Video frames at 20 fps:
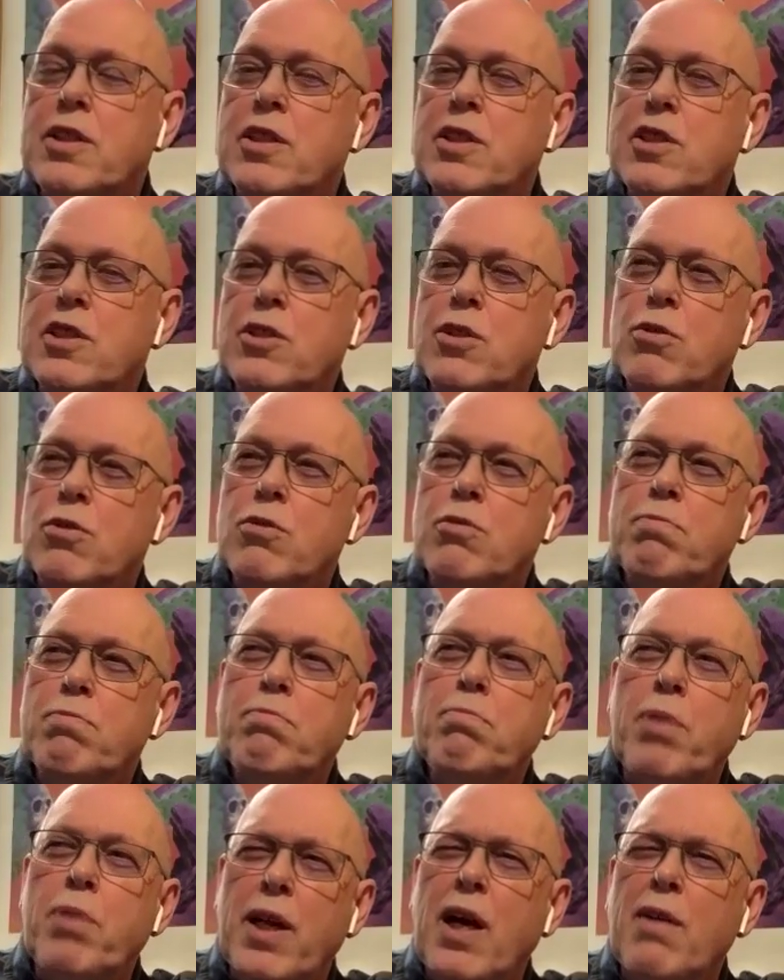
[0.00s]
It should
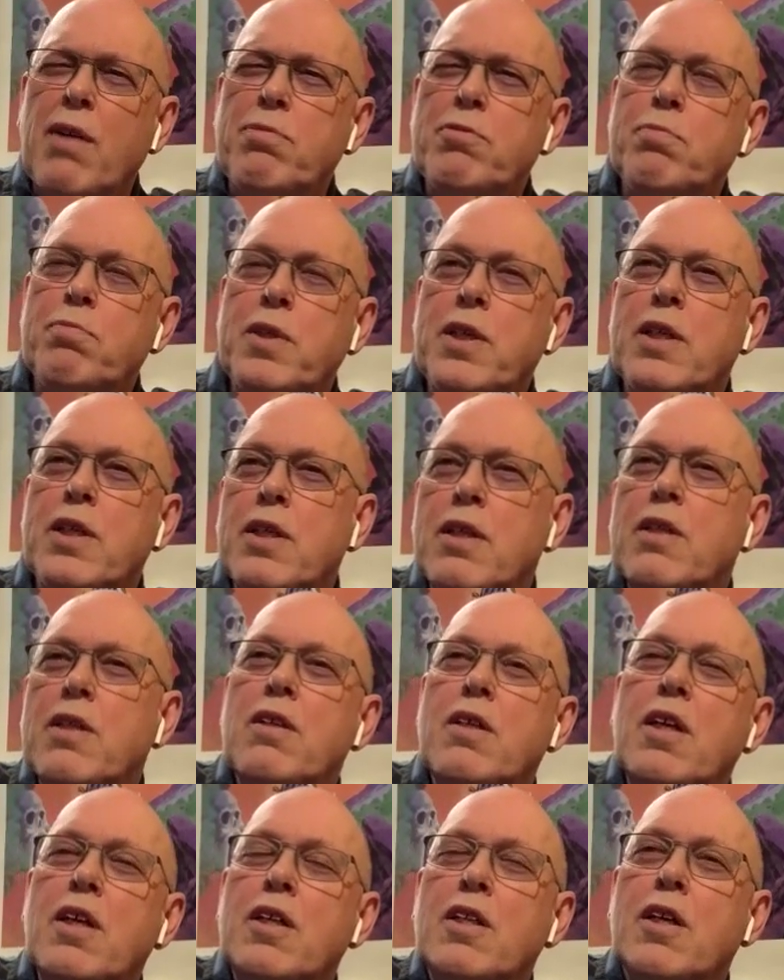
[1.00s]
perhaps be
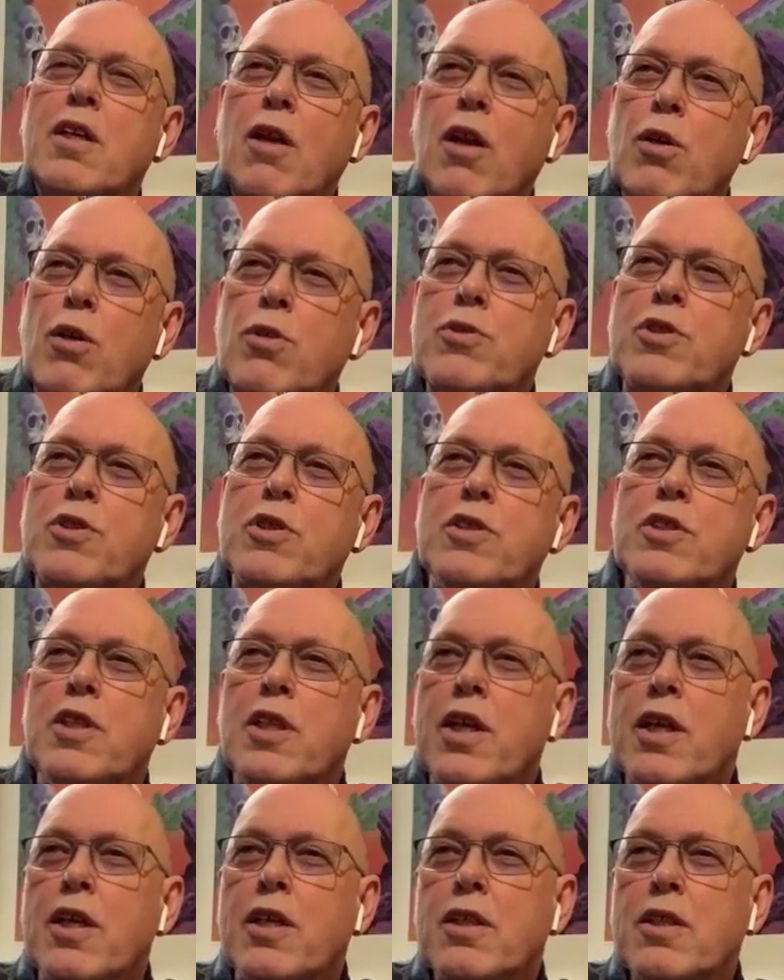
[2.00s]
the closest
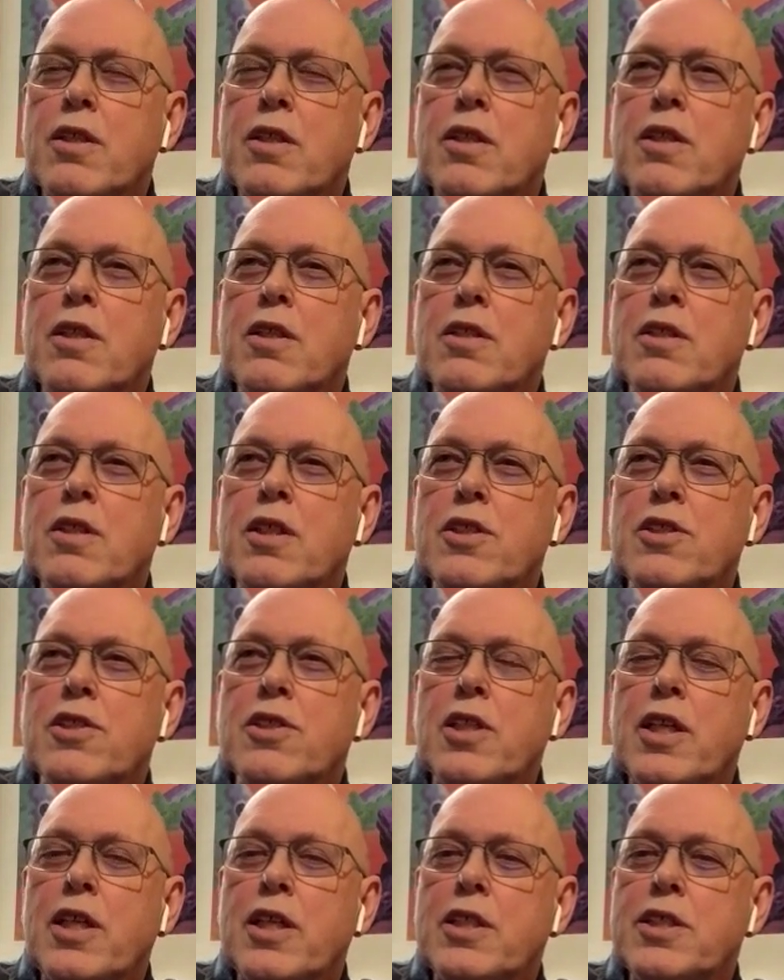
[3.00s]
direct uh,
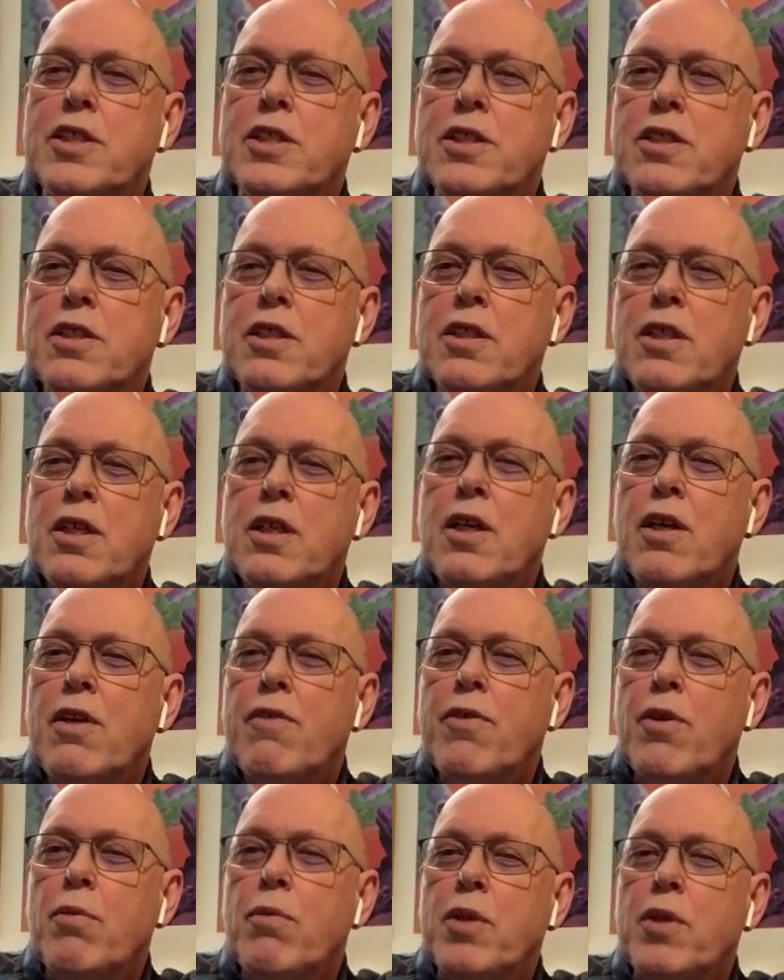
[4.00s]
translation
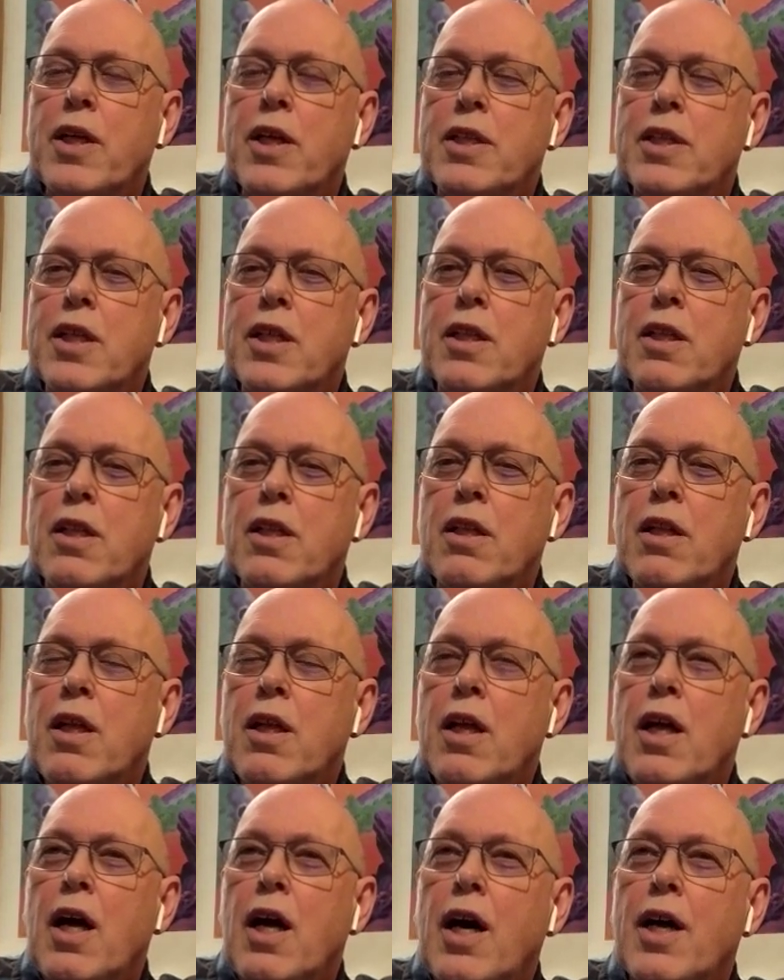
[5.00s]
from that yeah. title,
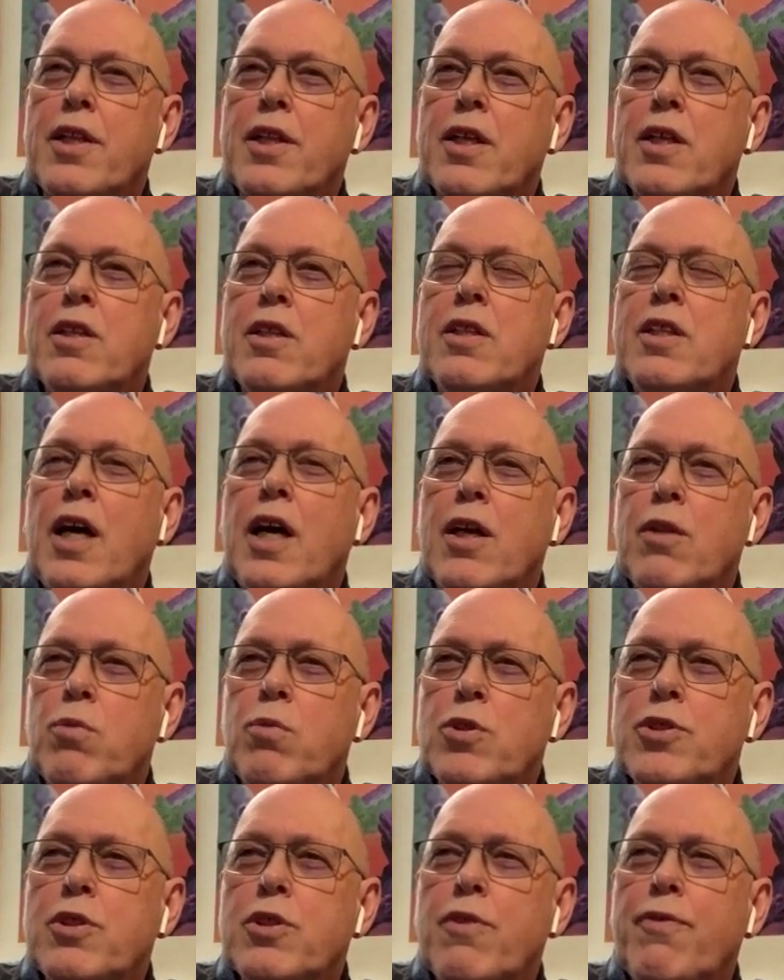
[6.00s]
and it that
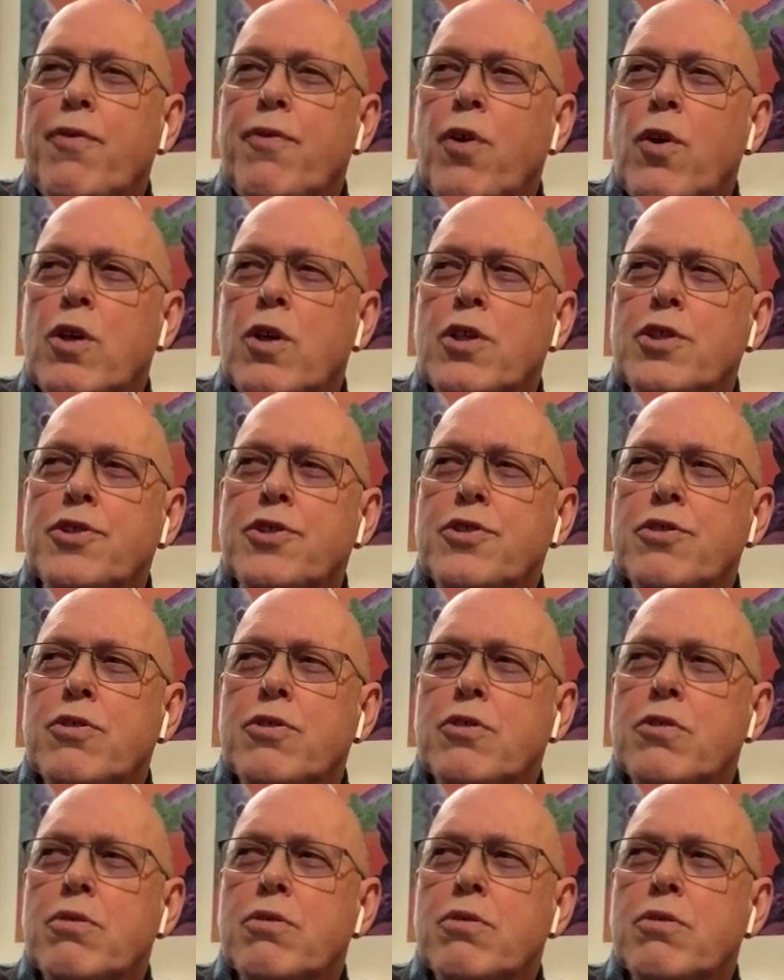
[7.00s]
was the first.